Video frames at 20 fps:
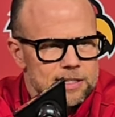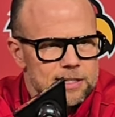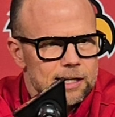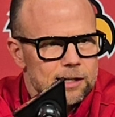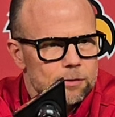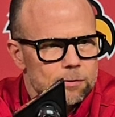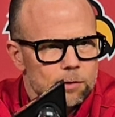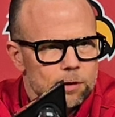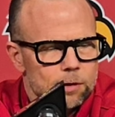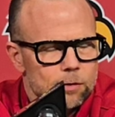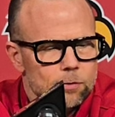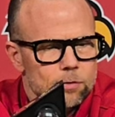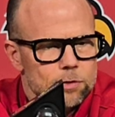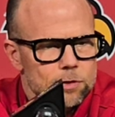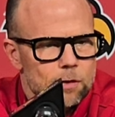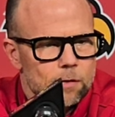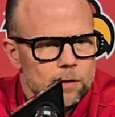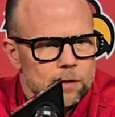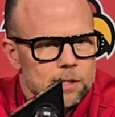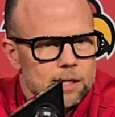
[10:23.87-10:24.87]
I say it to
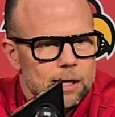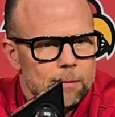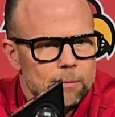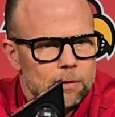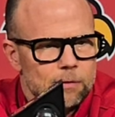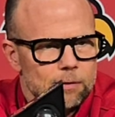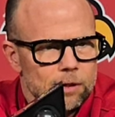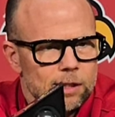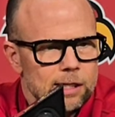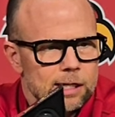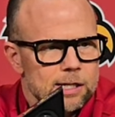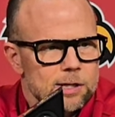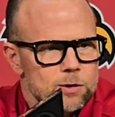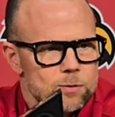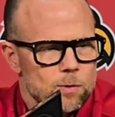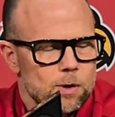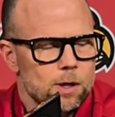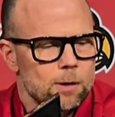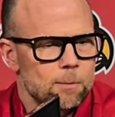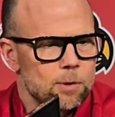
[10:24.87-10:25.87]
recruits all the time. It really
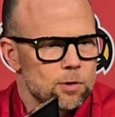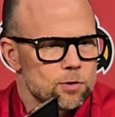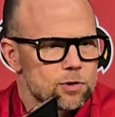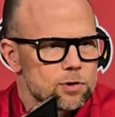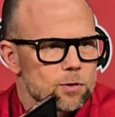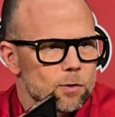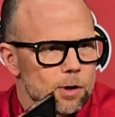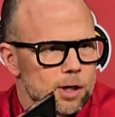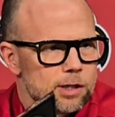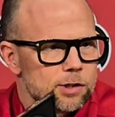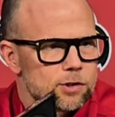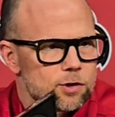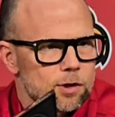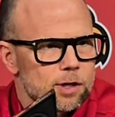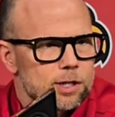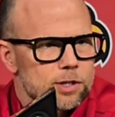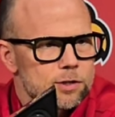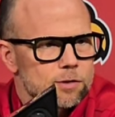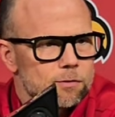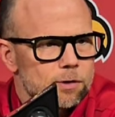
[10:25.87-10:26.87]
is one of the most storied,
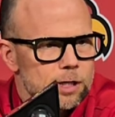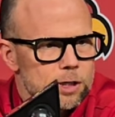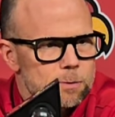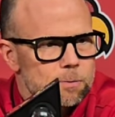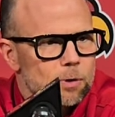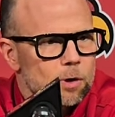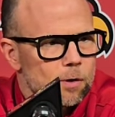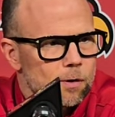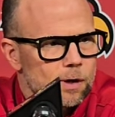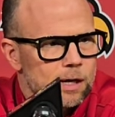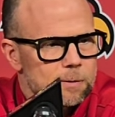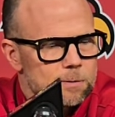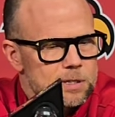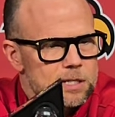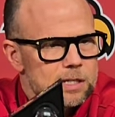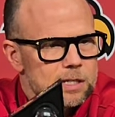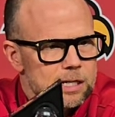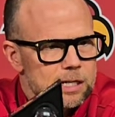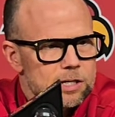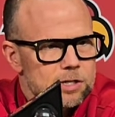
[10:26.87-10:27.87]
tradition-rich
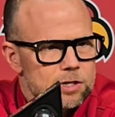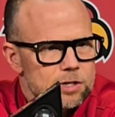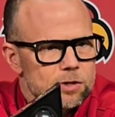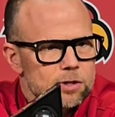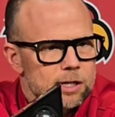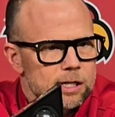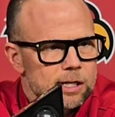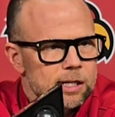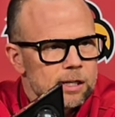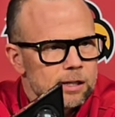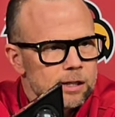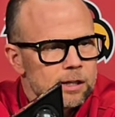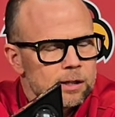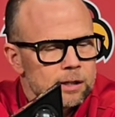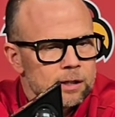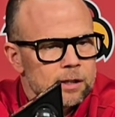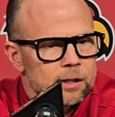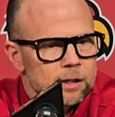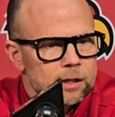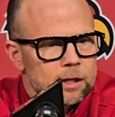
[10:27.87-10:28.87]
programs in the history
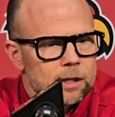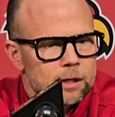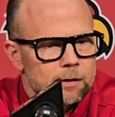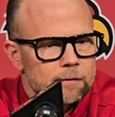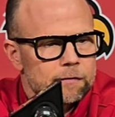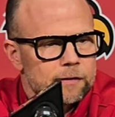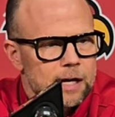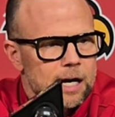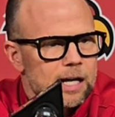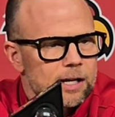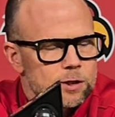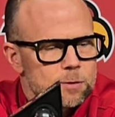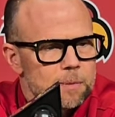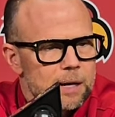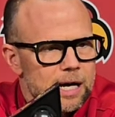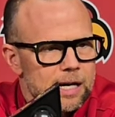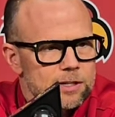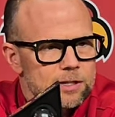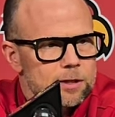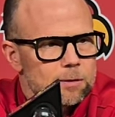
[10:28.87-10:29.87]
of
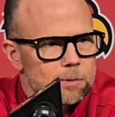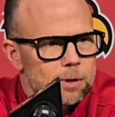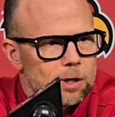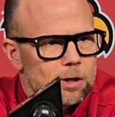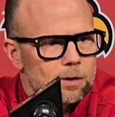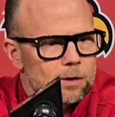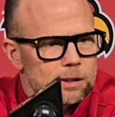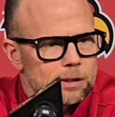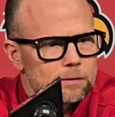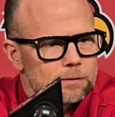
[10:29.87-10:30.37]
college basketball.